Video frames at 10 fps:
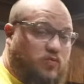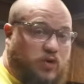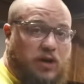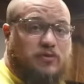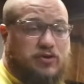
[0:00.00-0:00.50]
What
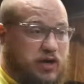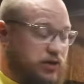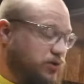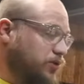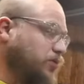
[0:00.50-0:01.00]
I'm trying
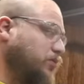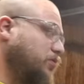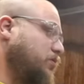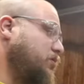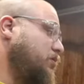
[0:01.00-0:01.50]
to do,
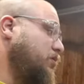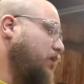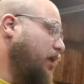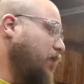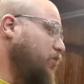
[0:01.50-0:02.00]

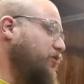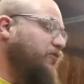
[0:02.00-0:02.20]
I will